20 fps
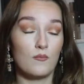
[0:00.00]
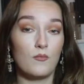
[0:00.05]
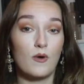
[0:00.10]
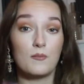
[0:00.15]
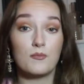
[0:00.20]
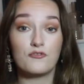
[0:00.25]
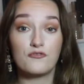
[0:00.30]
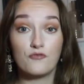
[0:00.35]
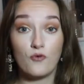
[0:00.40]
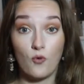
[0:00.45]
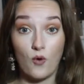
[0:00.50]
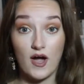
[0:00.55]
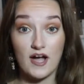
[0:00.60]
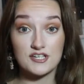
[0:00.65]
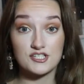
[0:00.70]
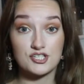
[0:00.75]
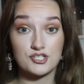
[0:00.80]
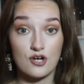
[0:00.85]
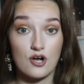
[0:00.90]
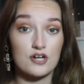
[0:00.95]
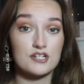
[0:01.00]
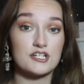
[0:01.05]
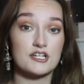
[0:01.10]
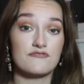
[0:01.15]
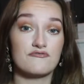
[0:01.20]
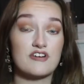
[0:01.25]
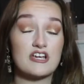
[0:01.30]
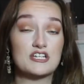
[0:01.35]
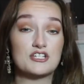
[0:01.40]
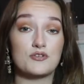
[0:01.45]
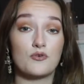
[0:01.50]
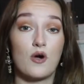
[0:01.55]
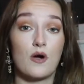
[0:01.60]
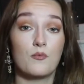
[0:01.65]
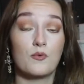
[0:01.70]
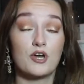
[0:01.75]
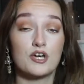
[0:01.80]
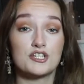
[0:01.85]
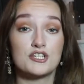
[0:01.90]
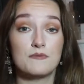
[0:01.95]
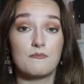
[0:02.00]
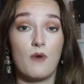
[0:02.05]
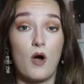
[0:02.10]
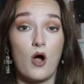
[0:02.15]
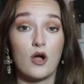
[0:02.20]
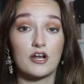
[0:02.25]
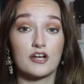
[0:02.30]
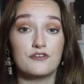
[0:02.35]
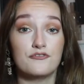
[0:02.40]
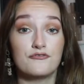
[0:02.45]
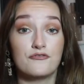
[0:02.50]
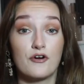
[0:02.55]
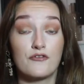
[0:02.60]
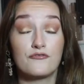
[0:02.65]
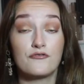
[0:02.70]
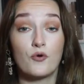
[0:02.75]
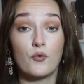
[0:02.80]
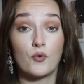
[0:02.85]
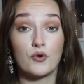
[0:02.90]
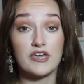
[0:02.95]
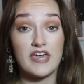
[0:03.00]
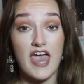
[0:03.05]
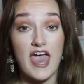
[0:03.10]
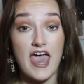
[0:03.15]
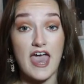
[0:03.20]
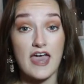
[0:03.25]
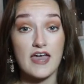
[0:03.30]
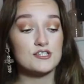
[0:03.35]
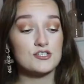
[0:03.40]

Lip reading: well, before I started in radio, I worked in marketing for 4 years.